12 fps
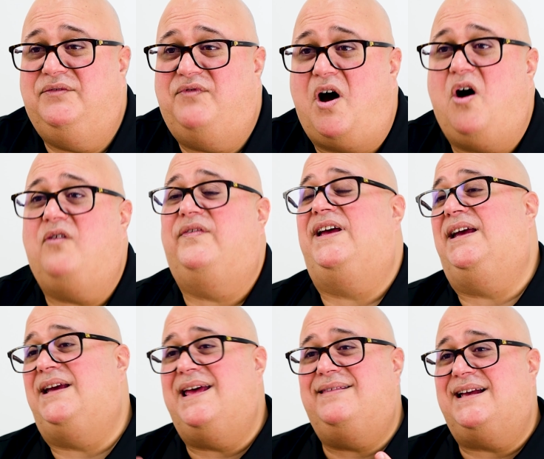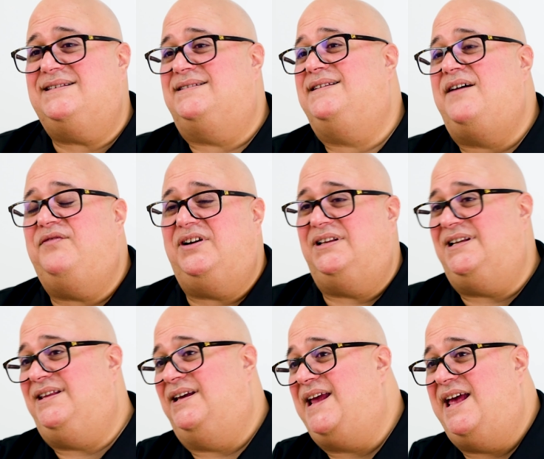evolving, and that's
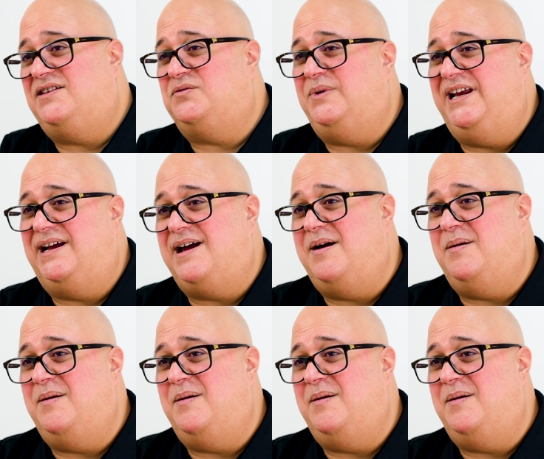definitely the case when it